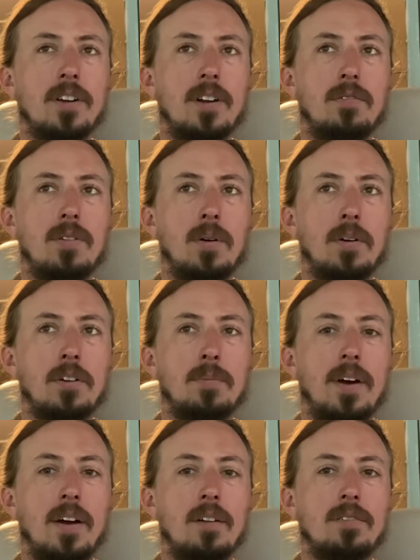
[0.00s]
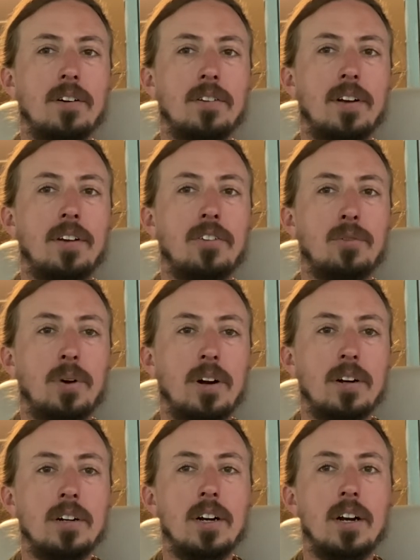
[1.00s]
going to focus my efforts
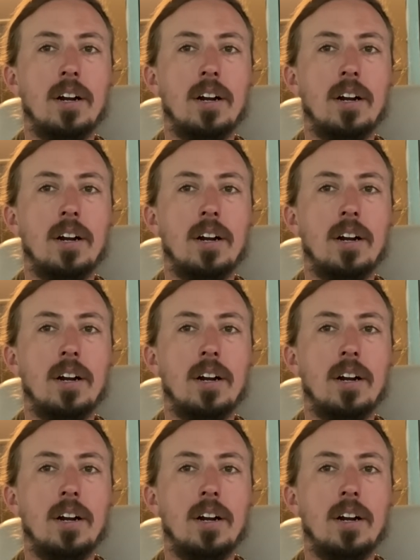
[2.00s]
elsewhere.